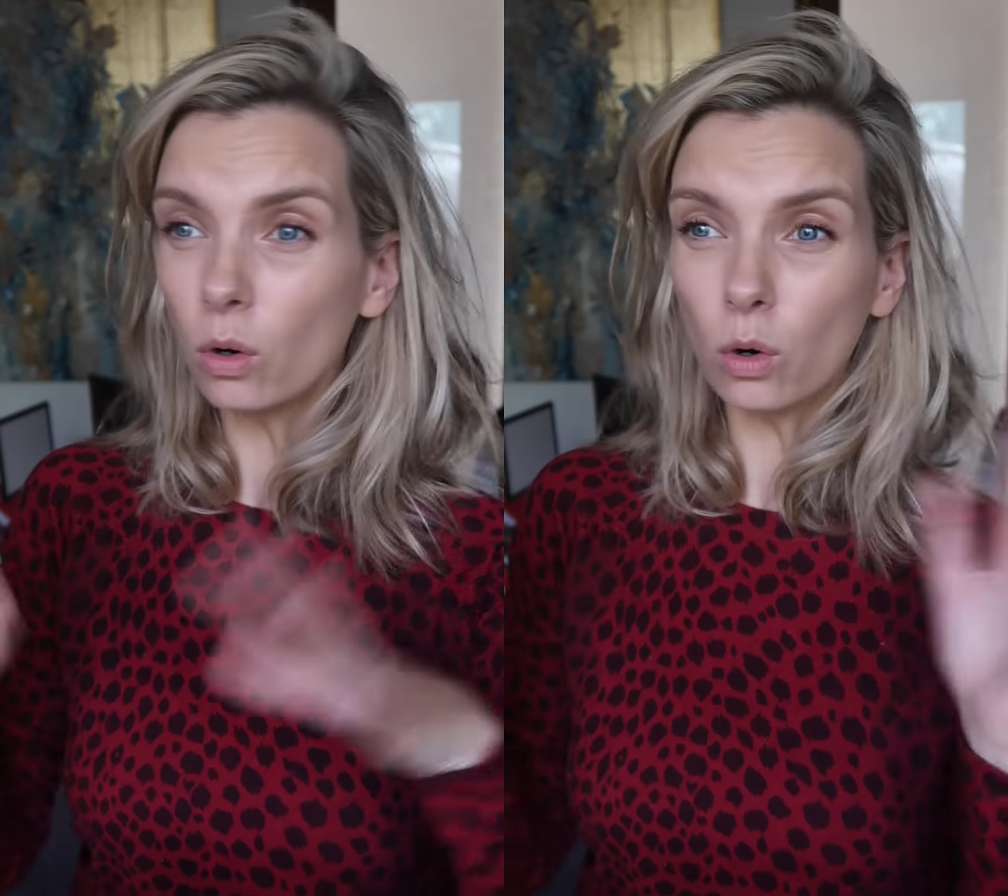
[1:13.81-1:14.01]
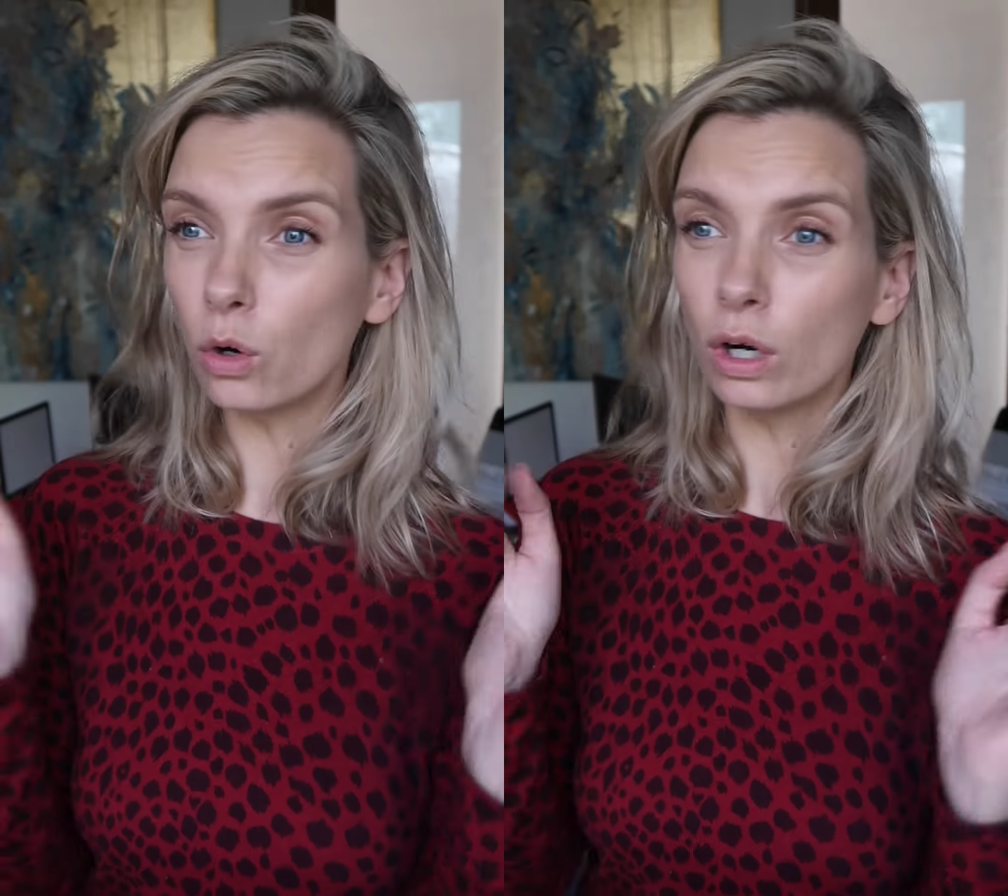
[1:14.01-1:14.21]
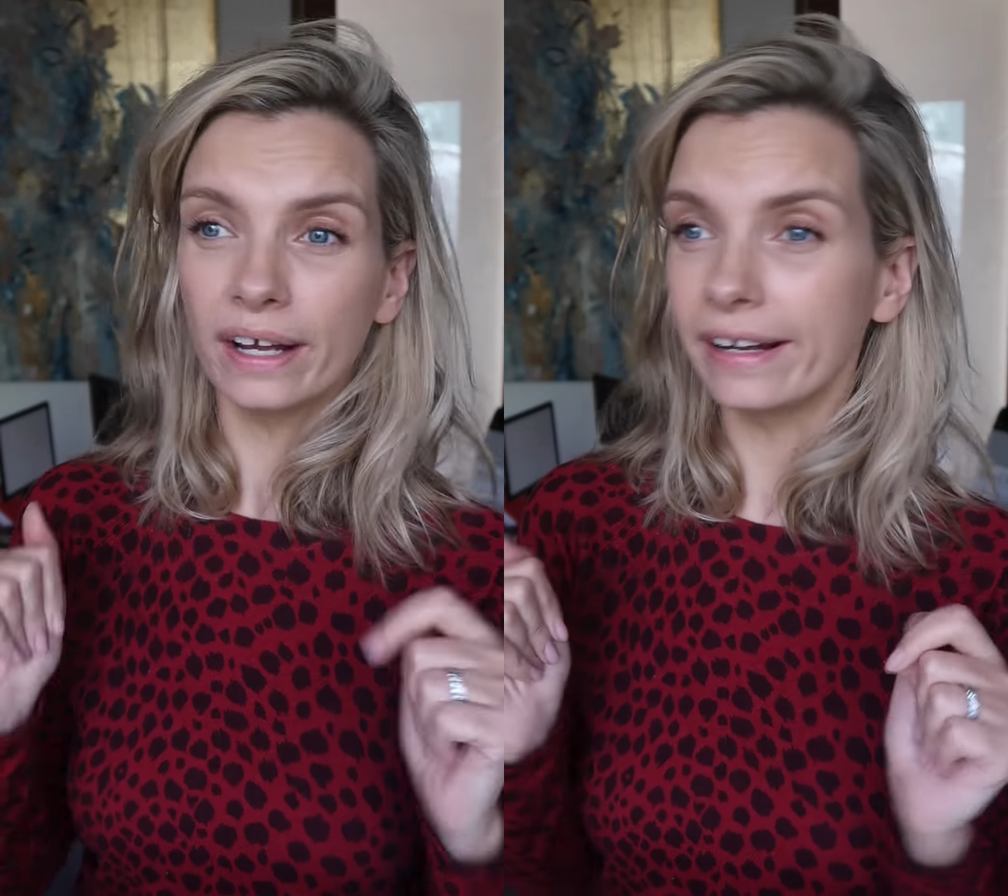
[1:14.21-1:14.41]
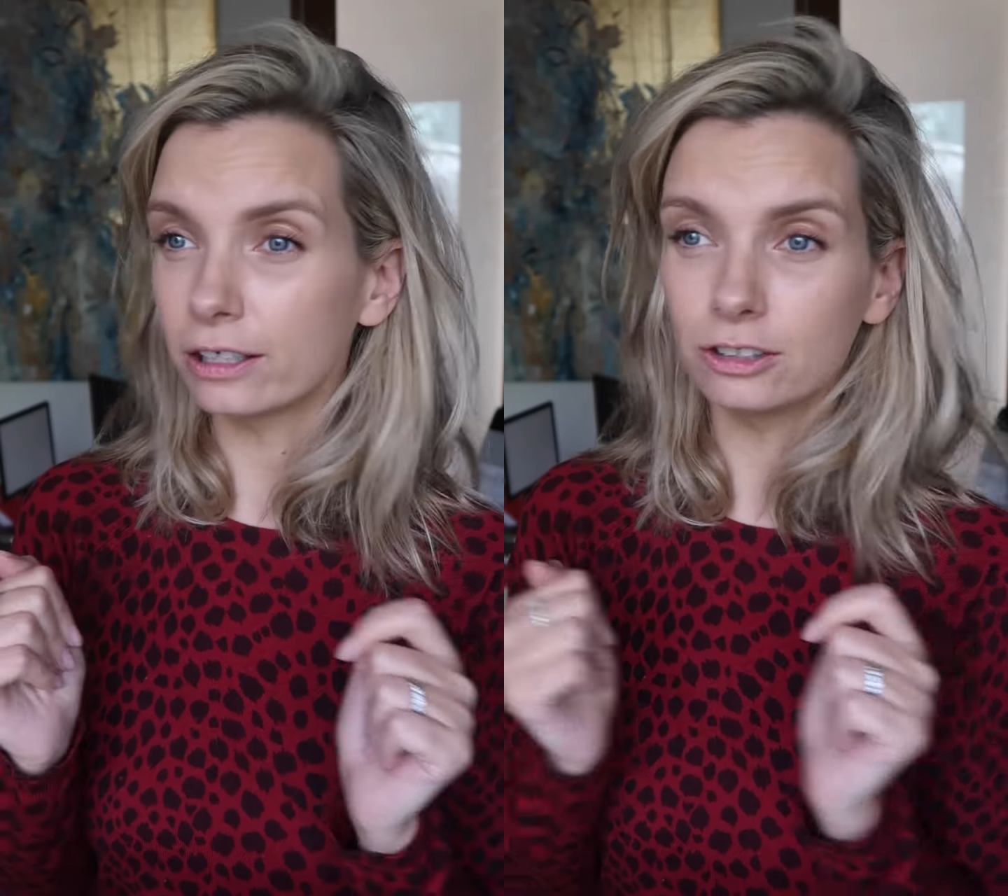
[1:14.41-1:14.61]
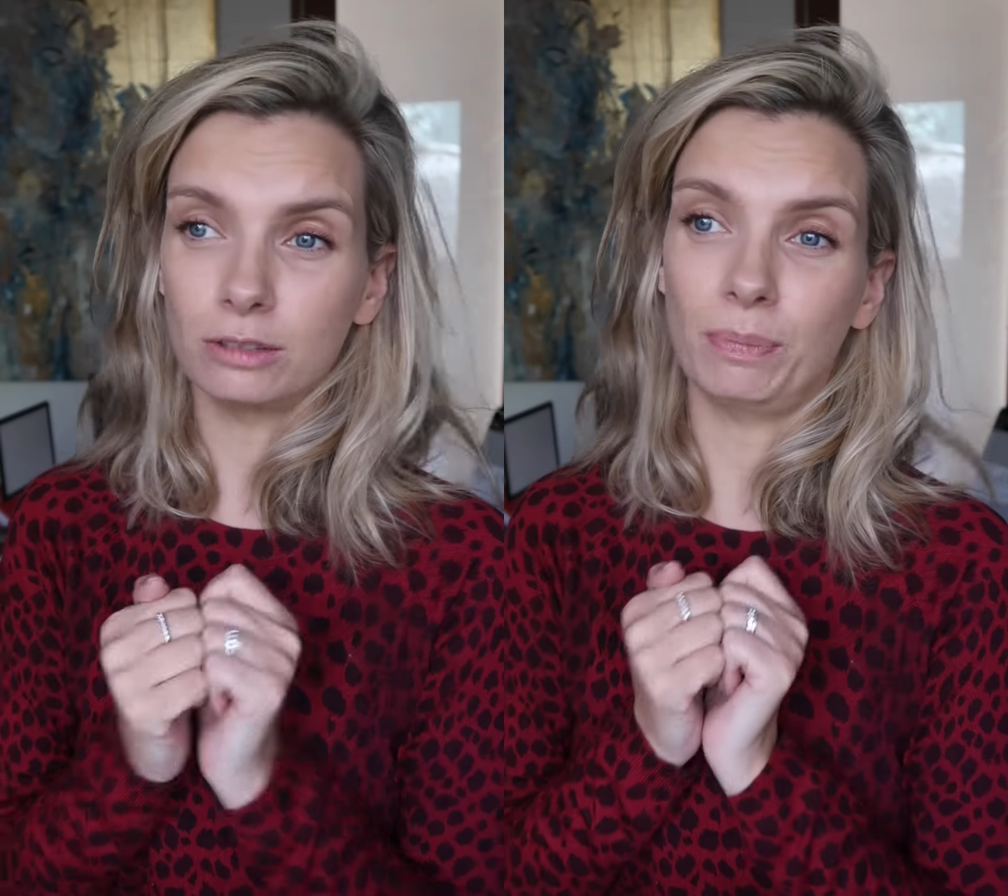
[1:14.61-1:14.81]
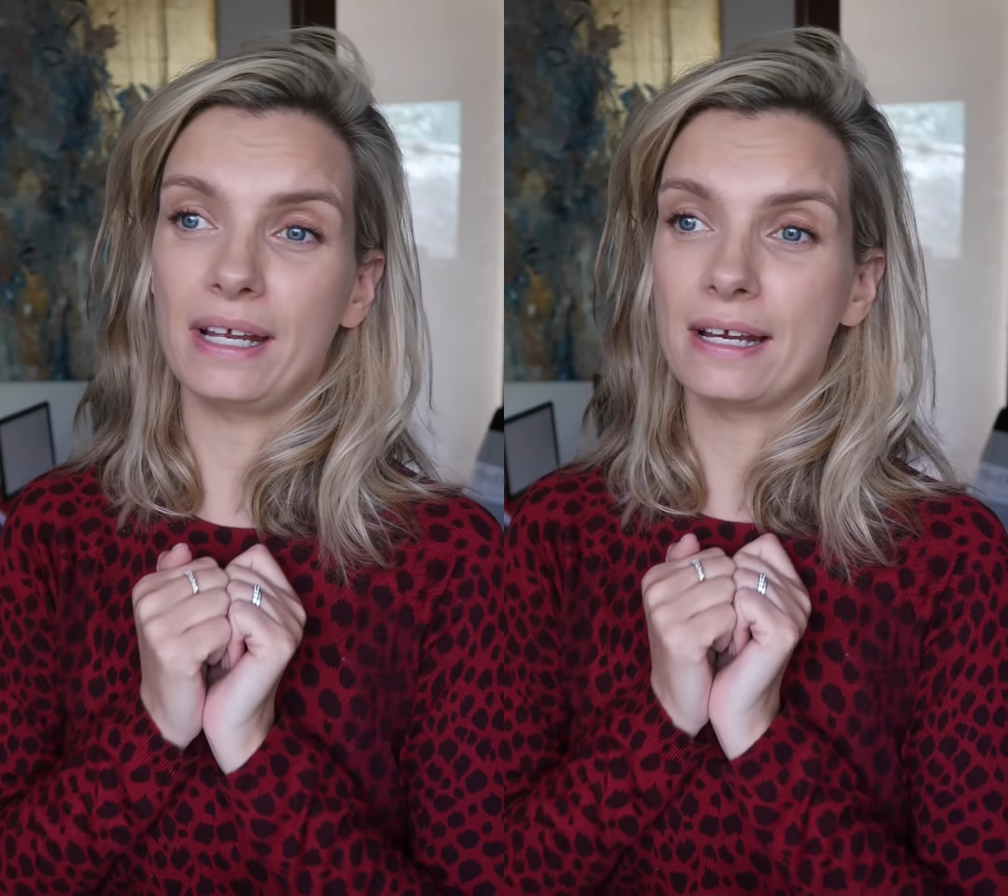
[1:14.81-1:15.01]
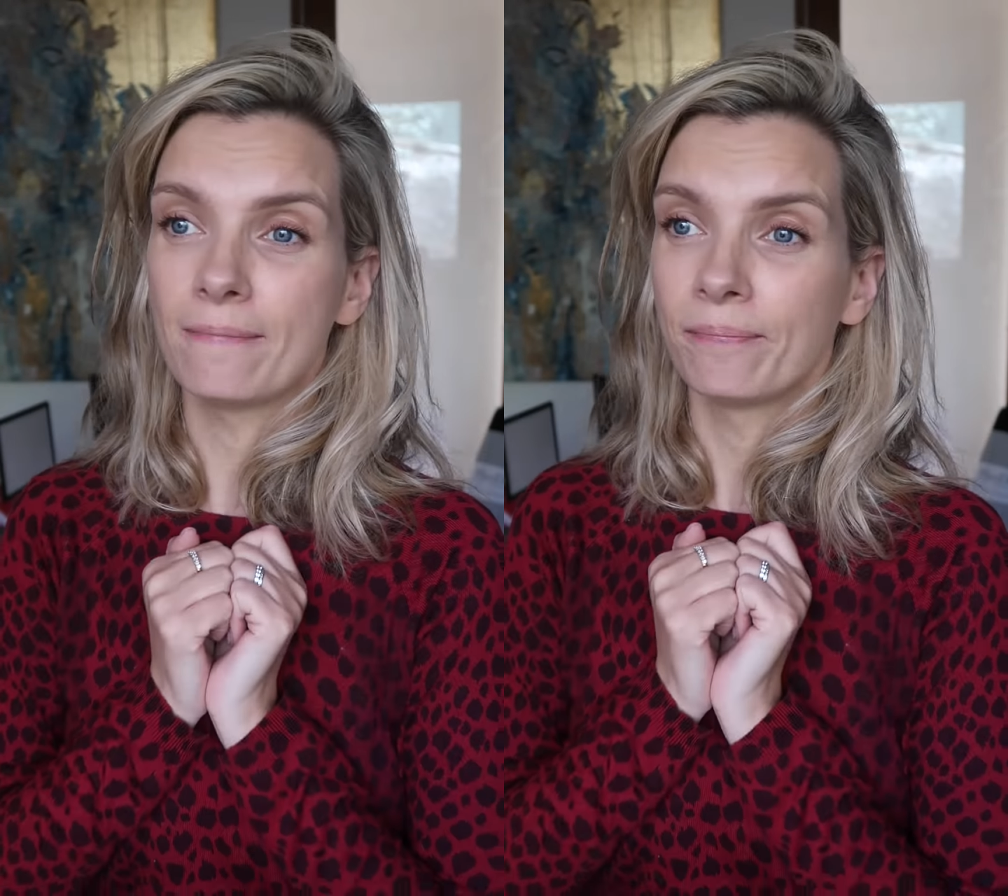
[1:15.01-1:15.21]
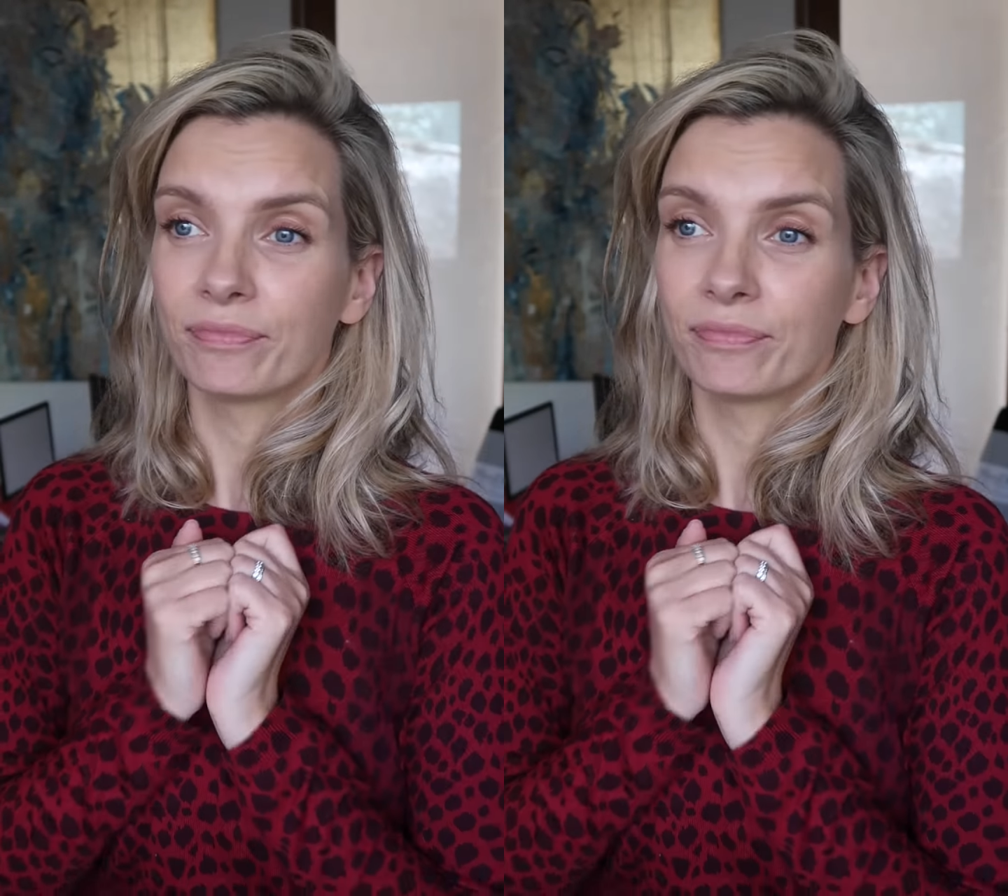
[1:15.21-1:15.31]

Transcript: Or it could just be